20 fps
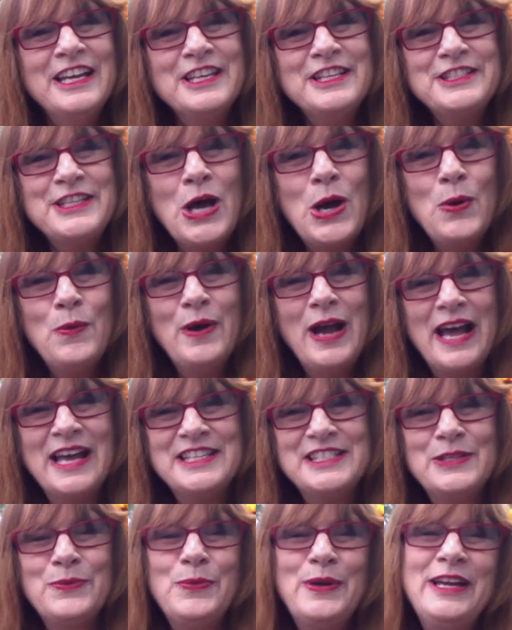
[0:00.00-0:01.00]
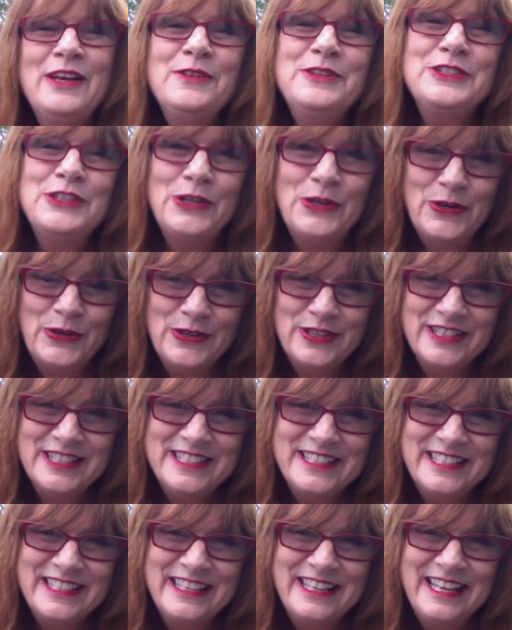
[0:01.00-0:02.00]
So, as the wheel
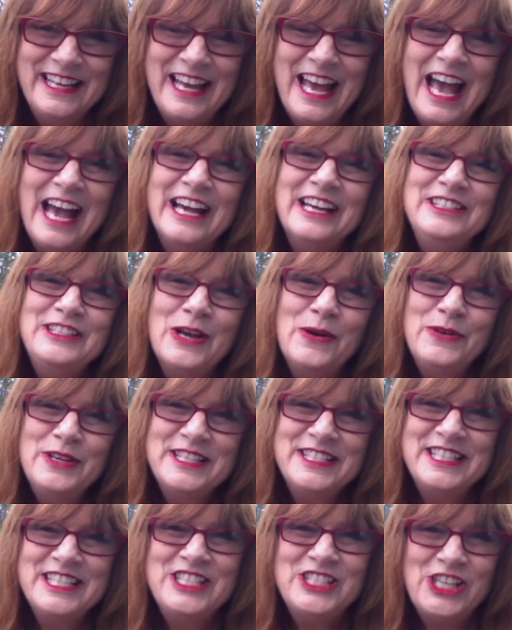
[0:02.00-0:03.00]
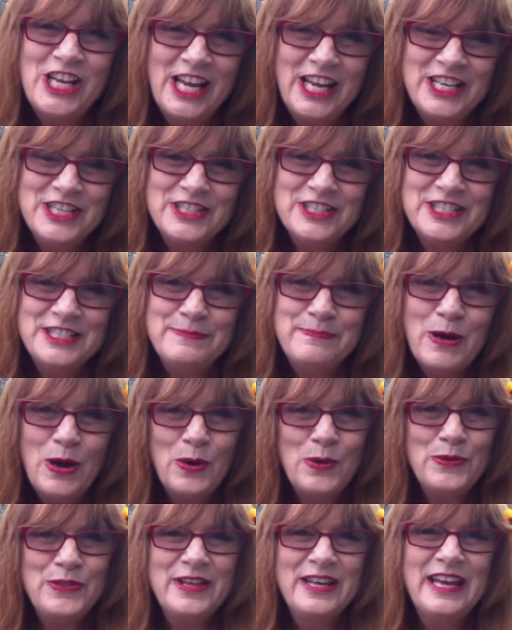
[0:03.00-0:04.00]
turns, notice the changes
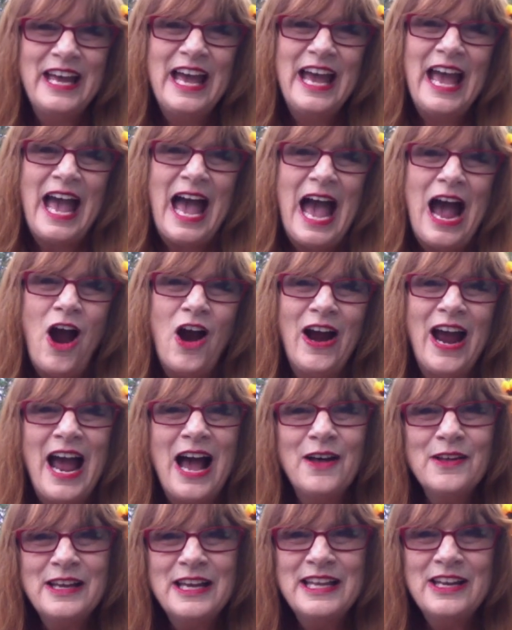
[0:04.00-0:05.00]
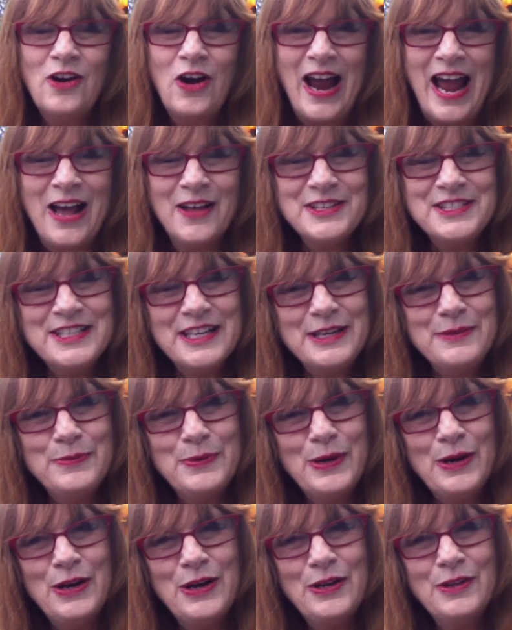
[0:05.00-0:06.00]
both in our outside
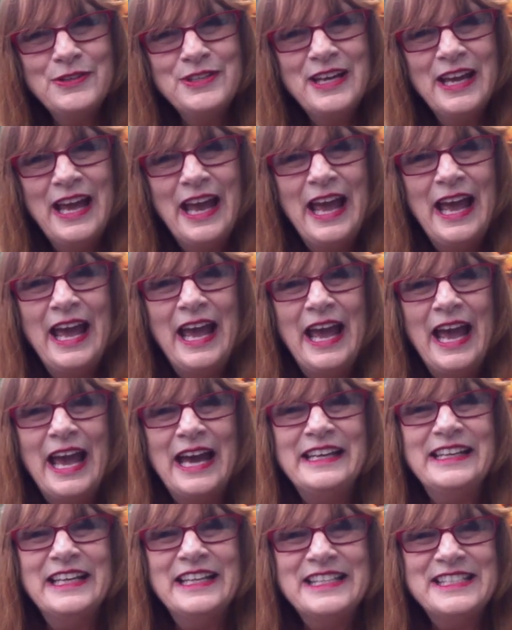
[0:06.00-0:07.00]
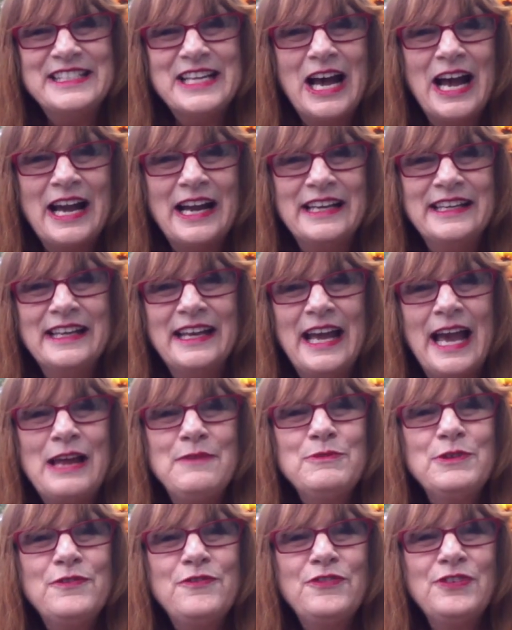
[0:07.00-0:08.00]
world and inside, and
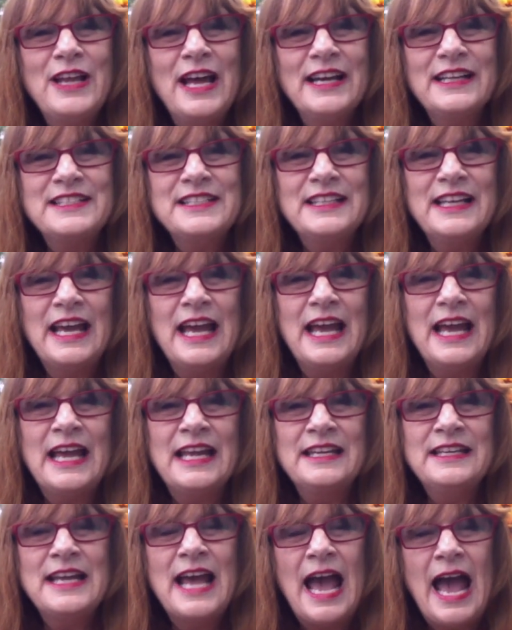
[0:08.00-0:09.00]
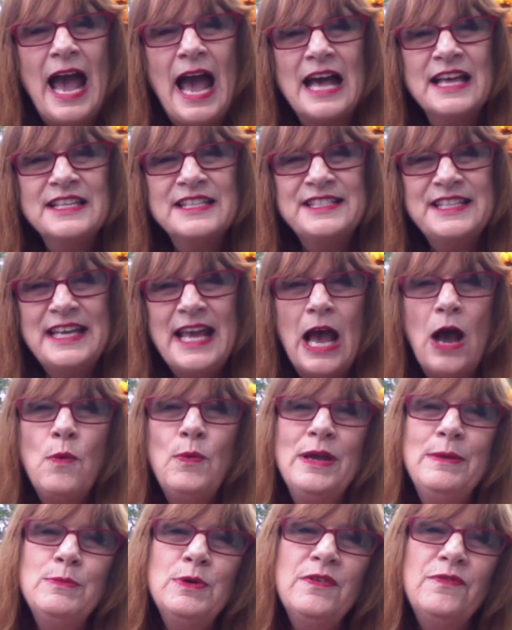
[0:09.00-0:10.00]
reflect and see how
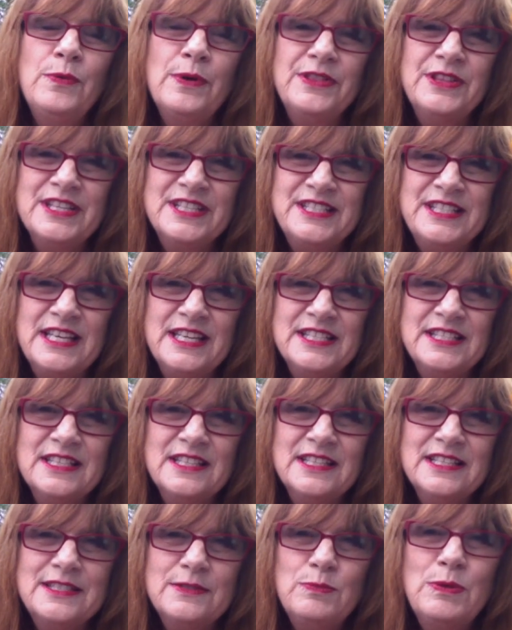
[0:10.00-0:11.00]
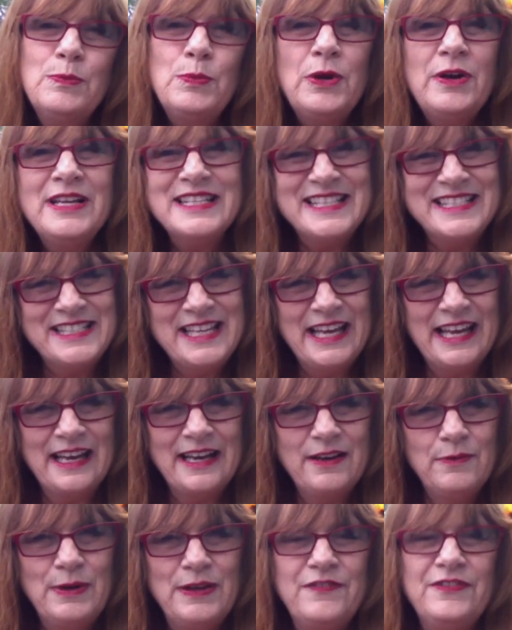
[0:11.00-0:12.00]
we move with the seasons. When we're in
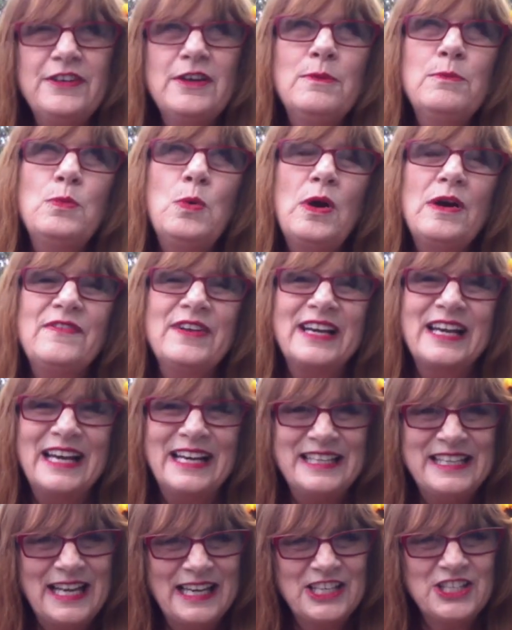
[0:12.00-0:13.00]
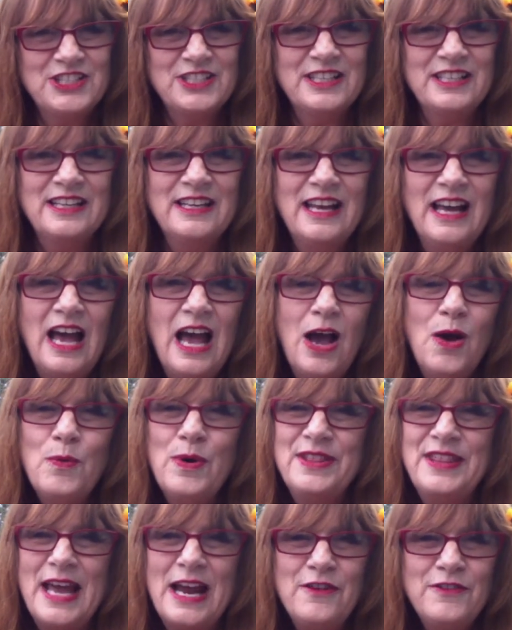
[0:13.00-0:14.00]
sync, we feel more of a connection
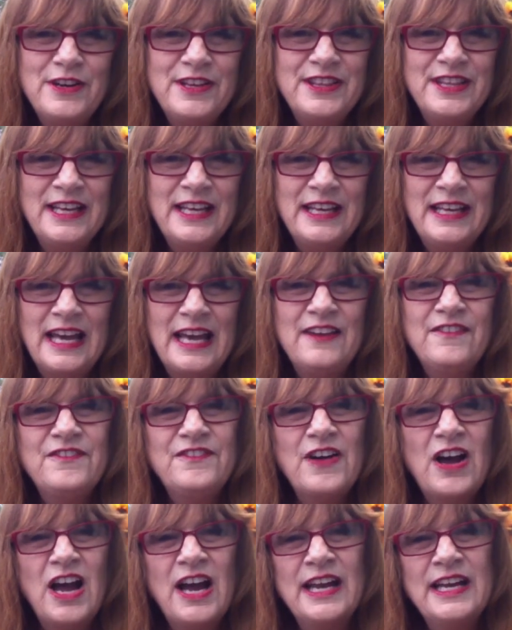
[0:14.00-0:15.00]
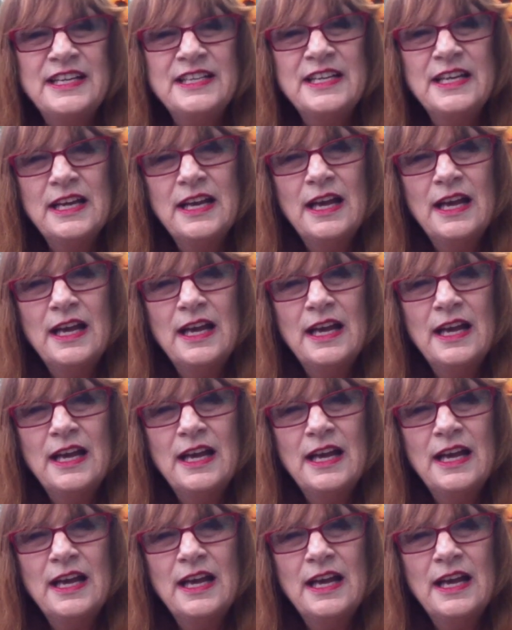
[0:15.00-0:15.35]
with everything and find